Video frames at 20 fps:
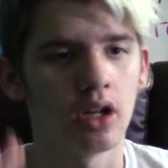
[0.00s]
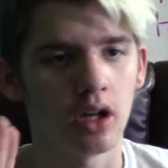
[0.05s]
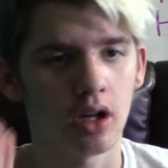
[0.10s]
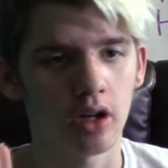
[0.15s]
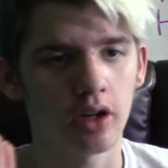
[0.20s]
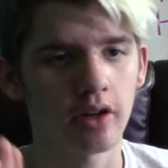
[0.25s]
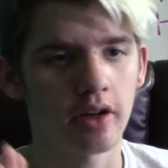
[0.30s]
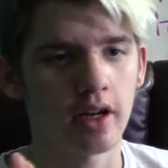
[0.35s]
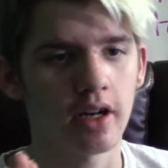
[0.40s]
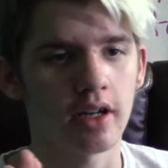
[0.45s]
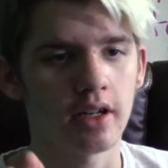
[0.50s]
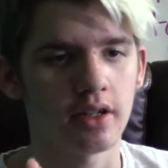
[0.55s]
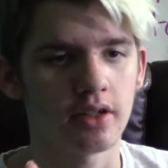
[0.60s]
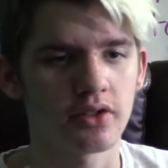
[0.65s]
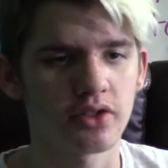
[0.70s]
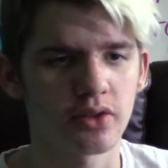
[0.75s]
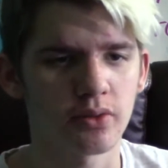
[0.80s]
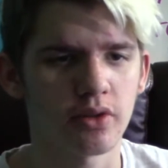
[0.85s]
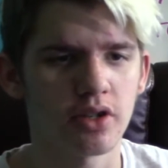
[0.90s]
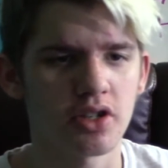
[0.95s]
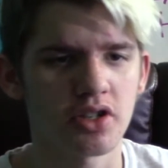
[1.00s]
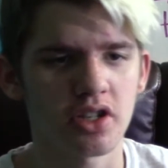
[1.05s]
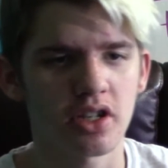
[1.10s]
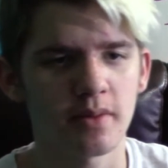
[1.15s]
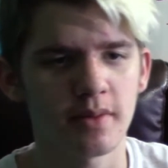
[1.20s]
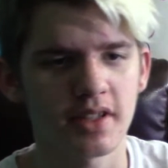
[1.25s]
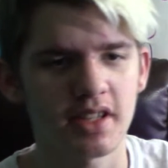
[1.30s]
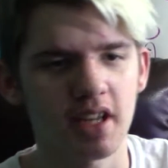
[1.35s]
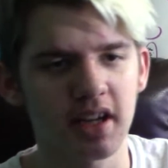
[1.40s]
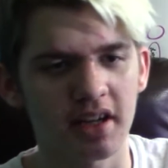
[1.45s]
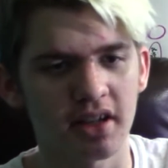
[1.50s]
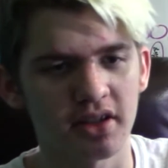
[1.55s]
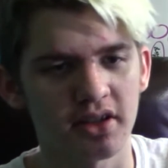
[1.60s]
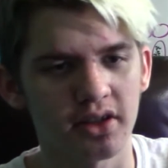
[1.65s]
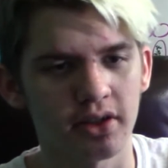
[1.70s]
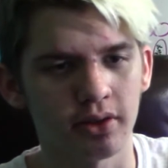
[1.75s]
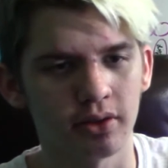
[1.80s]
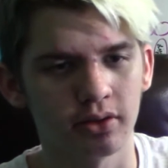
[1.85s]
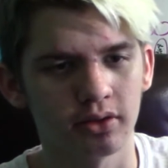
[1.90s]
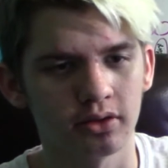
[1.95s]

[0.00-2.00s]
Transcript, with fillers: All right. So where is she gonna be taken to?